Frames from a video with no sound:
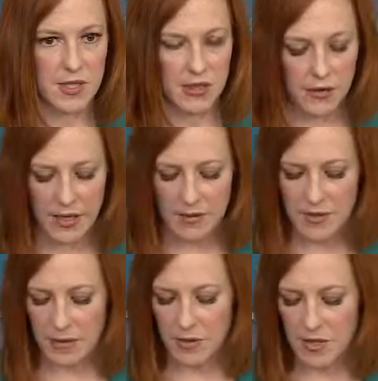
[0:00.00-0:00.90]
in low-income
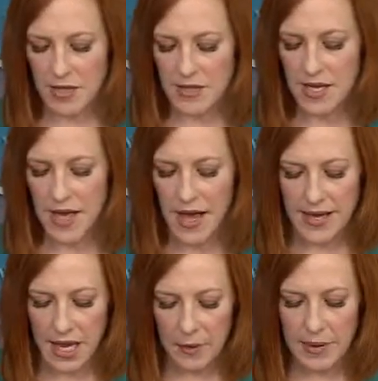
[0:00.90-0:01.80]
neighborhoods
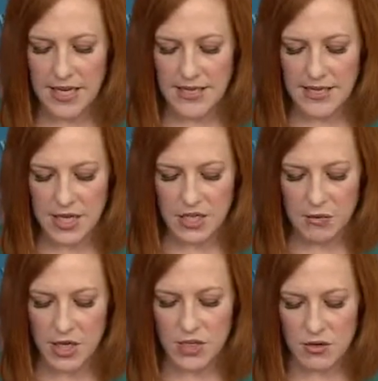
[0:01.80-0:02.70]
and help ease the
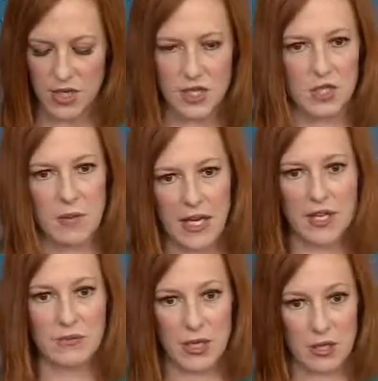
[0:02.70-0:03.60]
nationwide shortage, is
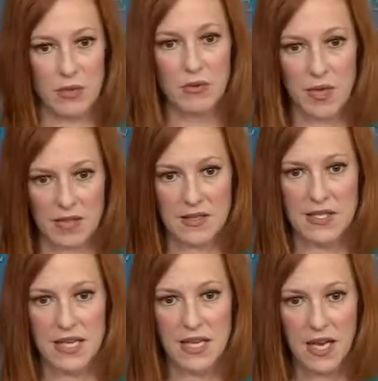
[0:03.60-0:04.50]
because we knew we could
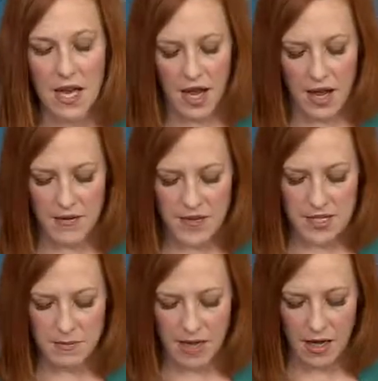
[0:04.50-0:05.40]
see
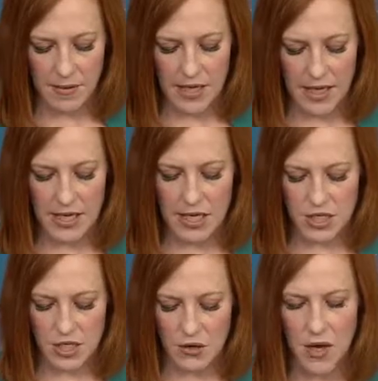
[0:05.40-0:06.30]
this becoming an
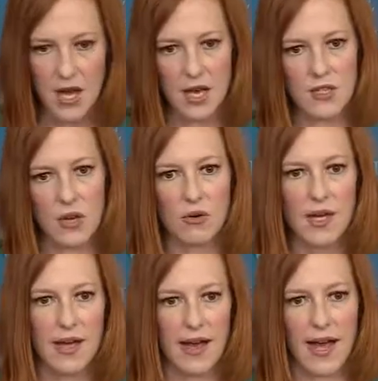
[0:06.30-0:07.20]
issue. So
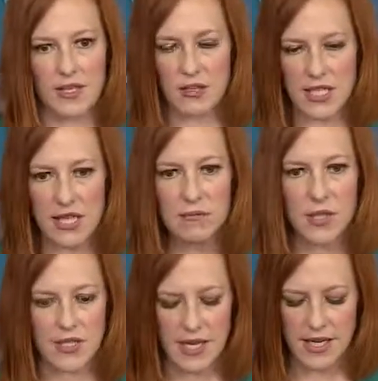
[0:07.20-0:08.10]
as our team
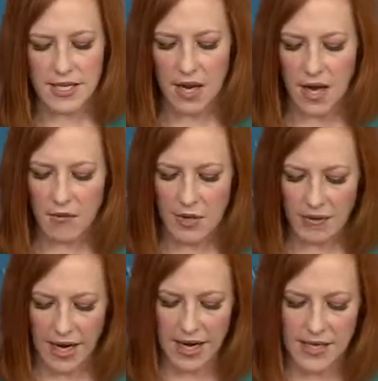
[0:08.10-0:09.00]
looks at it, we
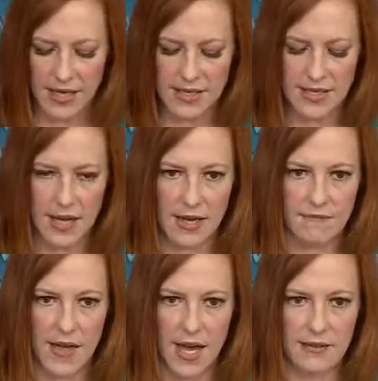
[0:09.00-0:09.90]
recognize
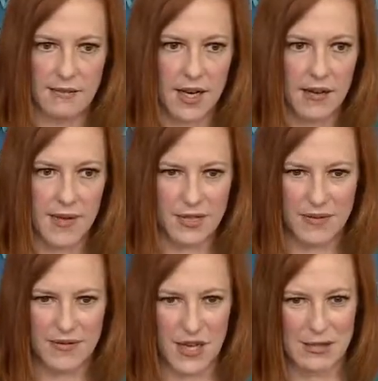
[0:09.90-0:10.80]
that, as
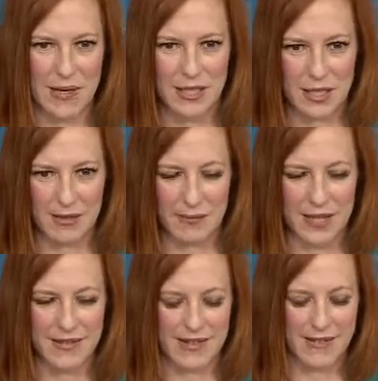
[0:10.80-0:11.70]
we've talked about a little
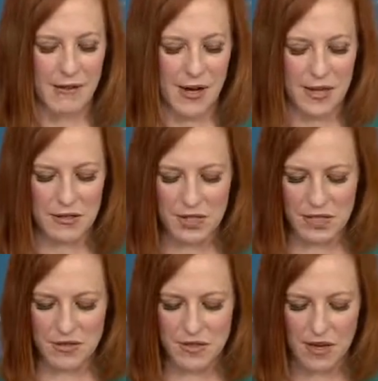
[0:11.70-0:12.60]
bit around other
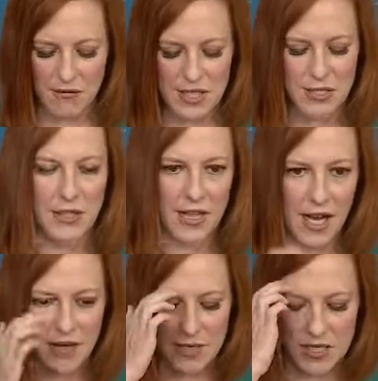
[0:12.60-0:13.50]
issues, restarting the
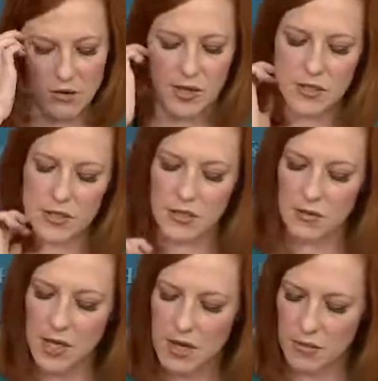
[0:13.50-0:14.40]
economy is going
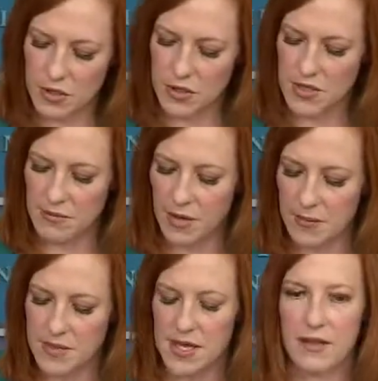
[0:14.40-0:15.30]
to produce some
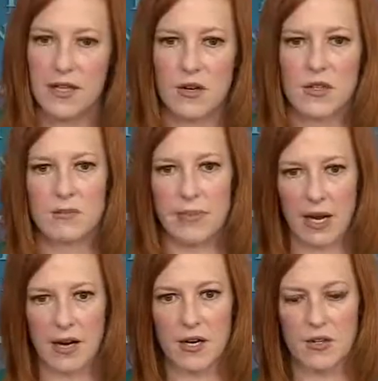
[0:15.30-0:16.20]
bumps, and there are some
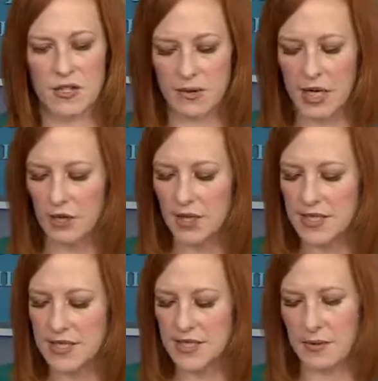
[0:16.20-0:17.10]
barriers to
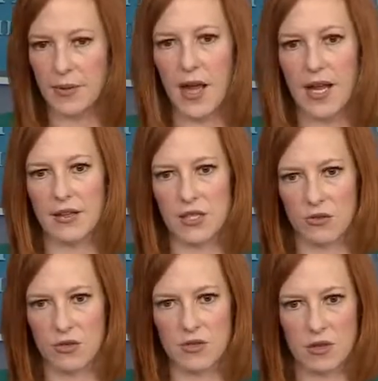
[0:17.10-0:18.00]
increasing supply in the
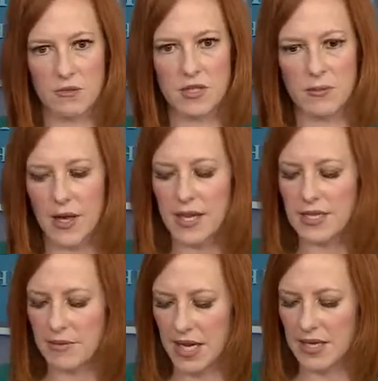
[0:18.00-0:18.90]
short term, supply
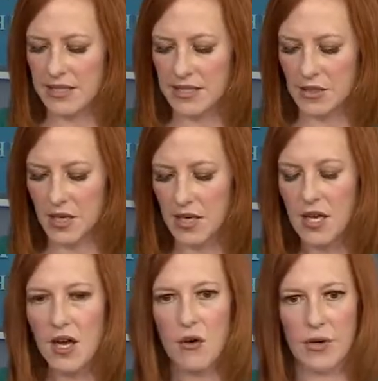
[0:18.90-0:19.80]
and demand, et cetera.
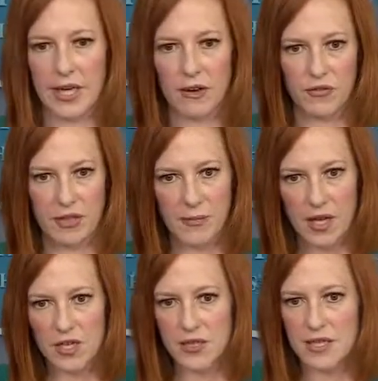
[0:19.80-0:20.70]
We're carefully
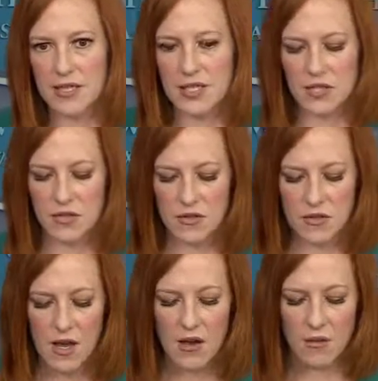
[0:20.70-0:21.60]
monitoring these issues.
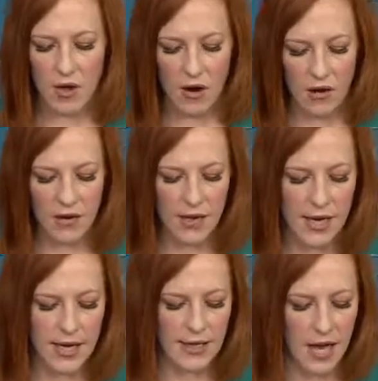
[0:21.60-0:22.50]
We are
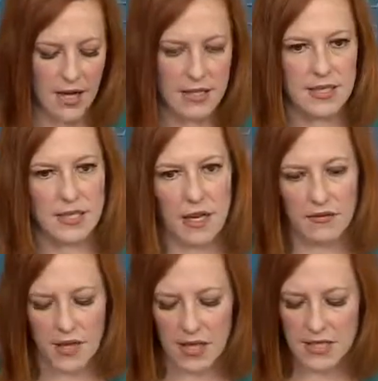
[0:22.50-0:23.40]
cognizant
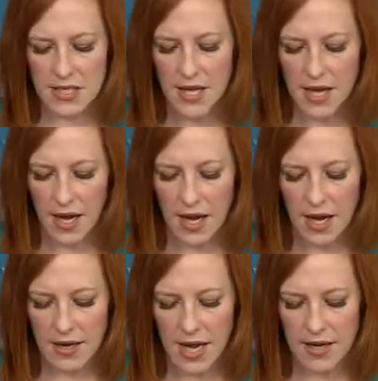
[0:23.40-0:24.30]
of
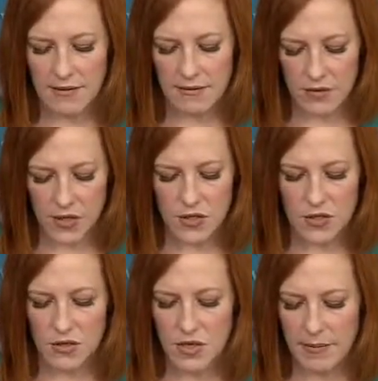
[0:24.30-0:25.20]
and
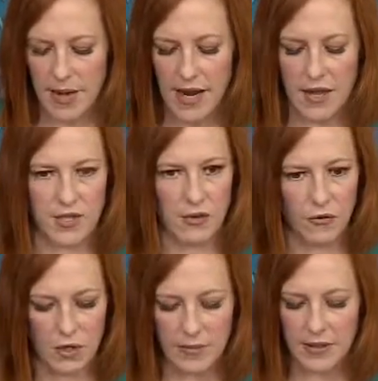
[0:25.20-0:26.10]
concerned about housing
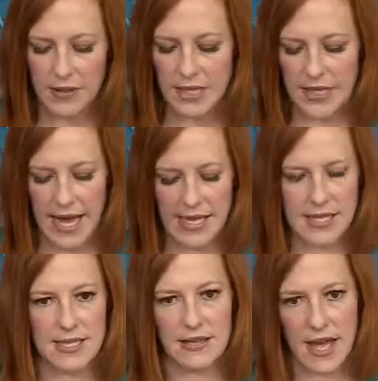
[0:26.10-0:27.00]
affordability and
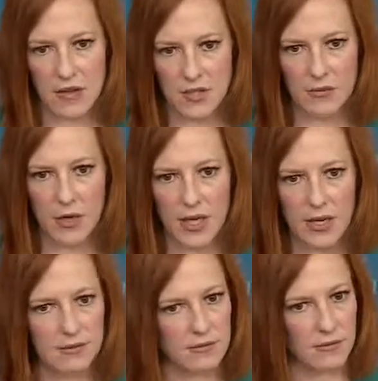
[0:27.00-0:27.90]
access in the housing
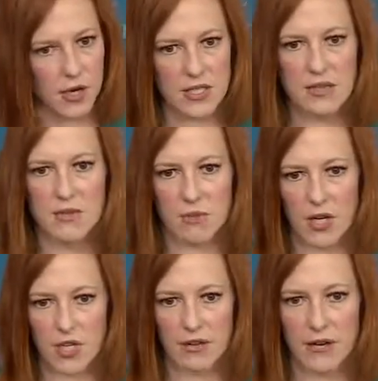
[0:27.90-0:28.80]
market, and our team is
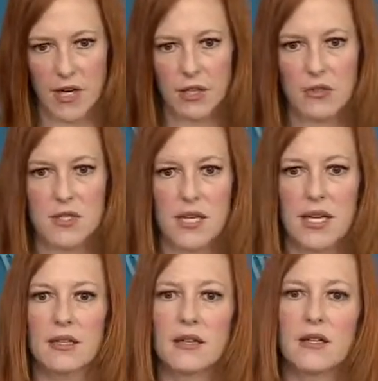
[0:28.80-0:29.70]
watching it very closely.